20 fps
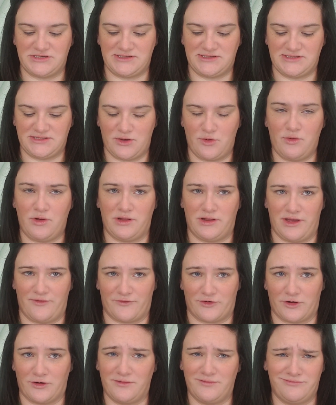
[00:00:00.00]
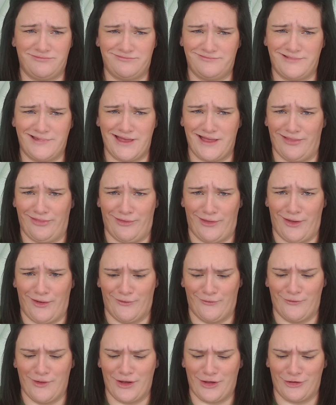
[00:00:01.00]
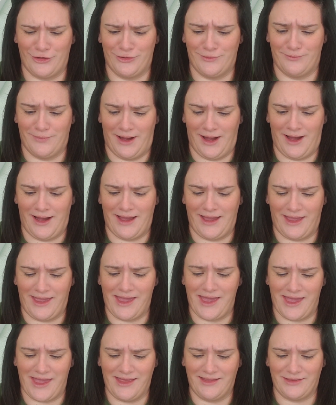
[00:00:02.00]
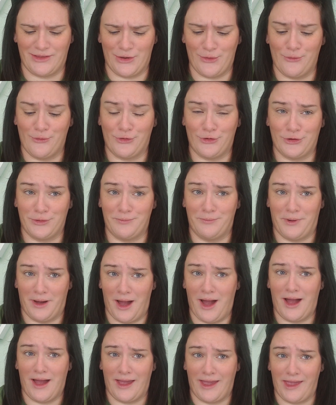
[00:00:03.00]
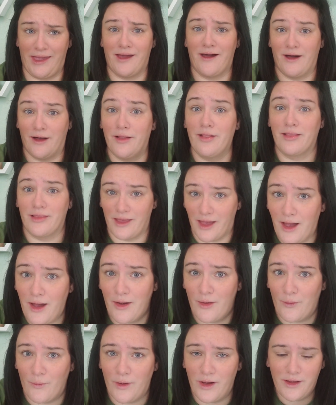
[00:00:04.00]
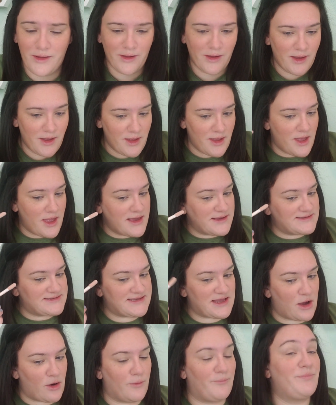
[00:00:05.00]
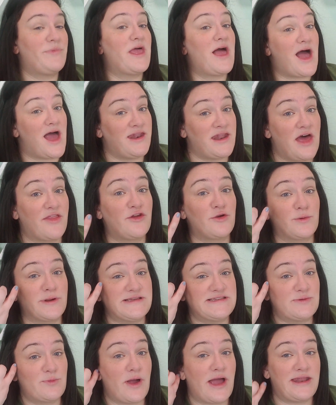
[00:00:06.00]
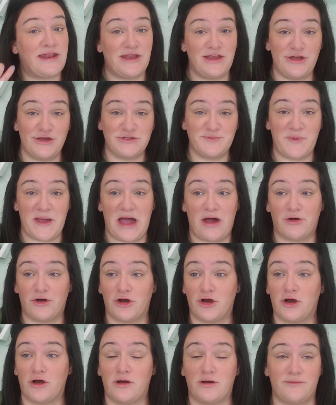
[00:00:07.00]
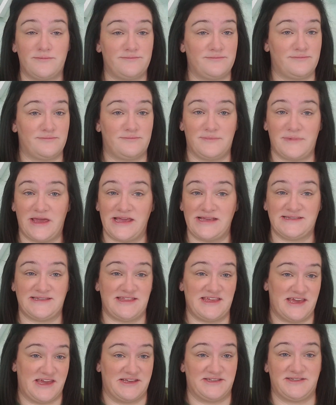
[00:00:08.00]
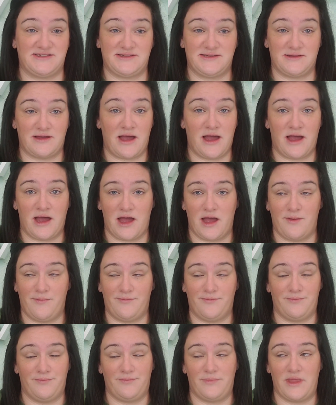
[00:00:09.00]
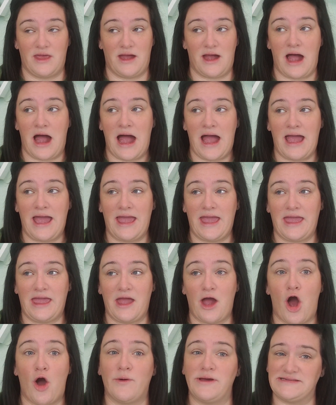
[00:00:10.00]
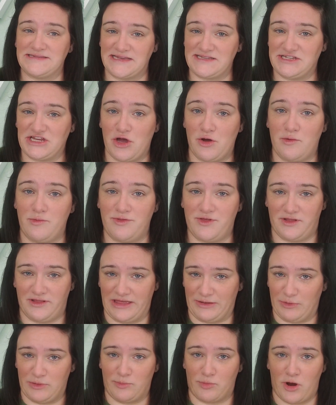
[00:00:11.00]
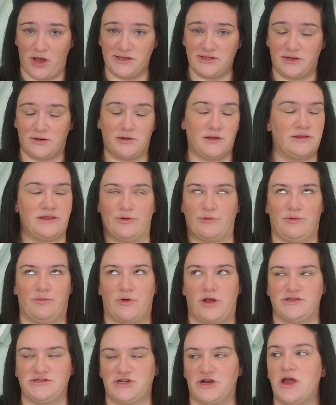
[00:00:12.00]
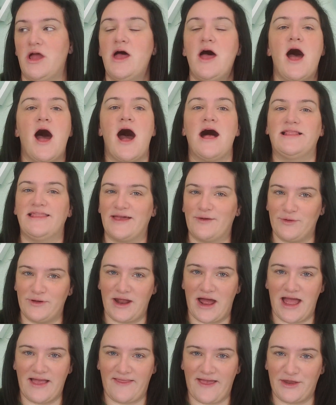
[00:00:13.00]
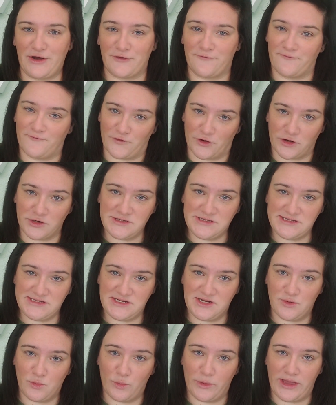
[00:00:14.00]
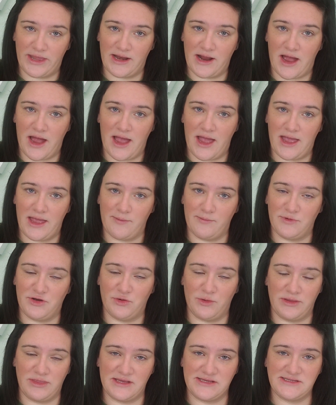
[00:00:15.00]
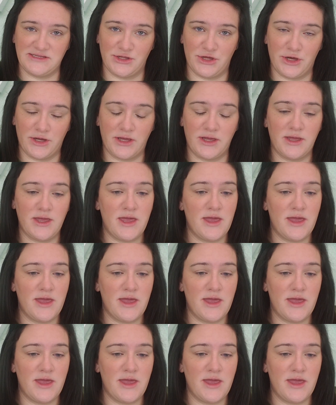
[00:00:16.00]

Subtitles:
is so clever. Hello, goodbye, halo, goodbye, hello. So another reason why I didn't use powder is this. I always like to go in with a liquid highlighter first when I'm doing this look,